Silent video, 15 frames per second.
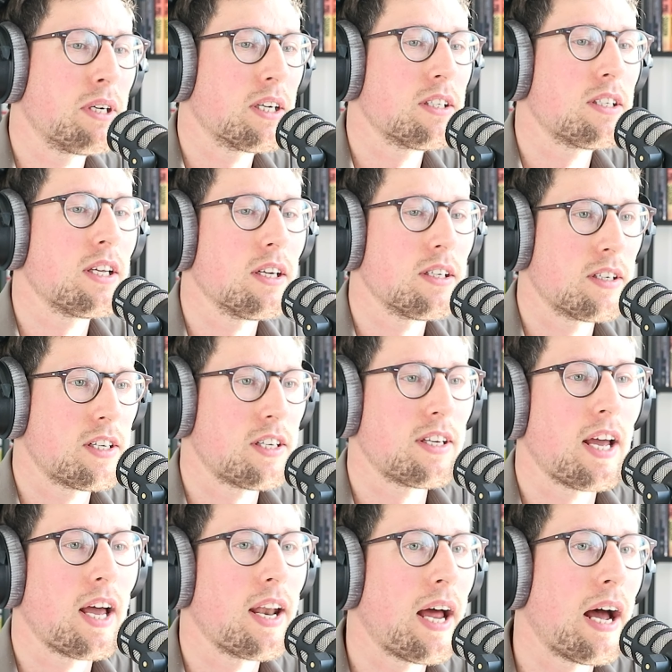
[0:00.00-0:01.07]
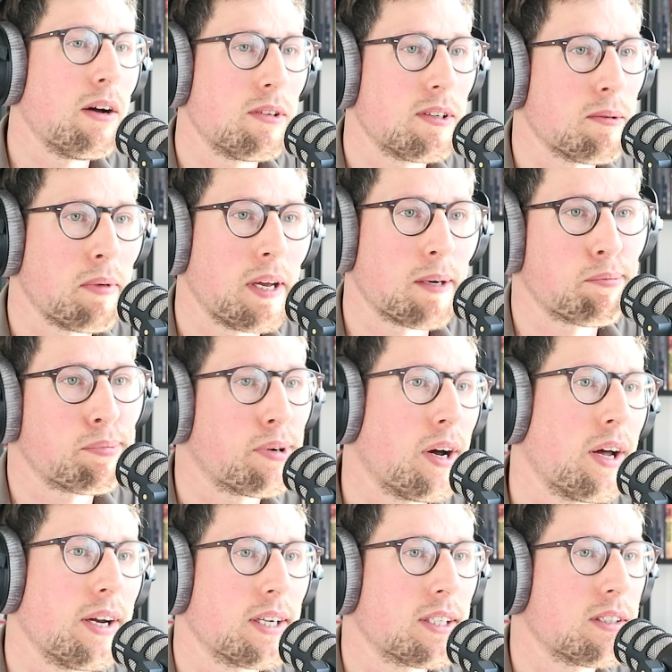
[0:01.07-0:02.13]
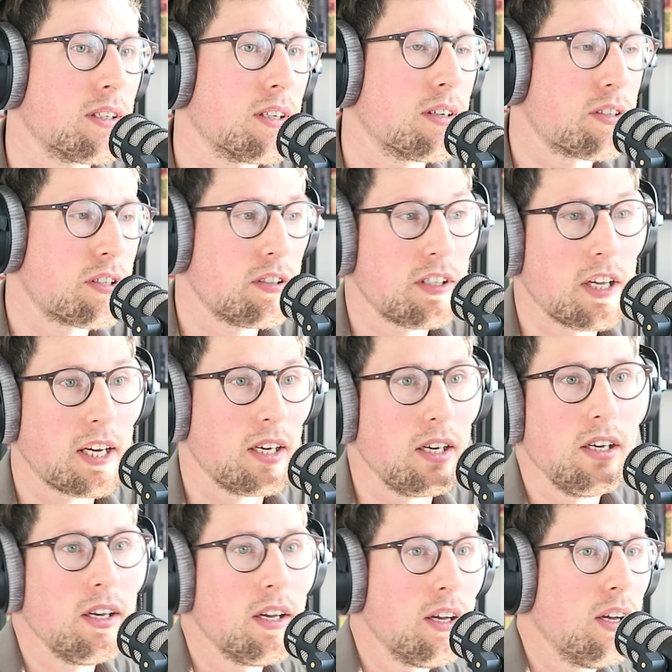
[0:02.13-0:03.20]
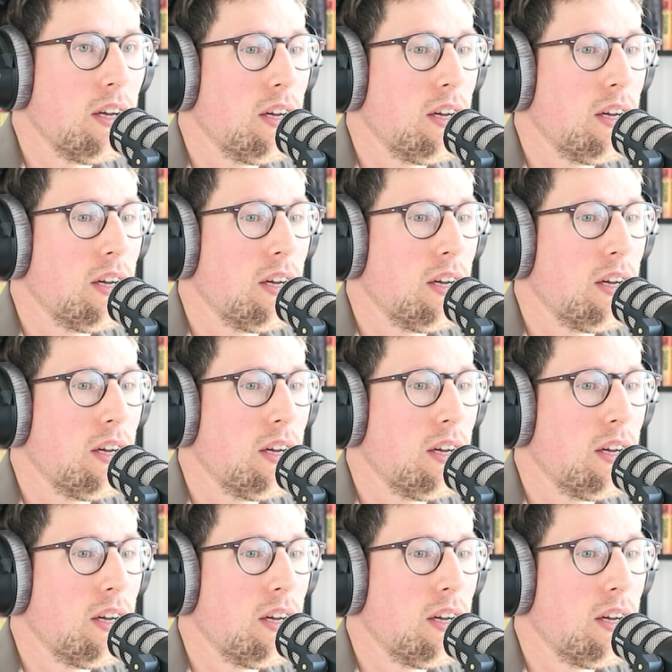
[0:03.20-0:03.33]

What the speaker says: because they understand how to make products, sticky,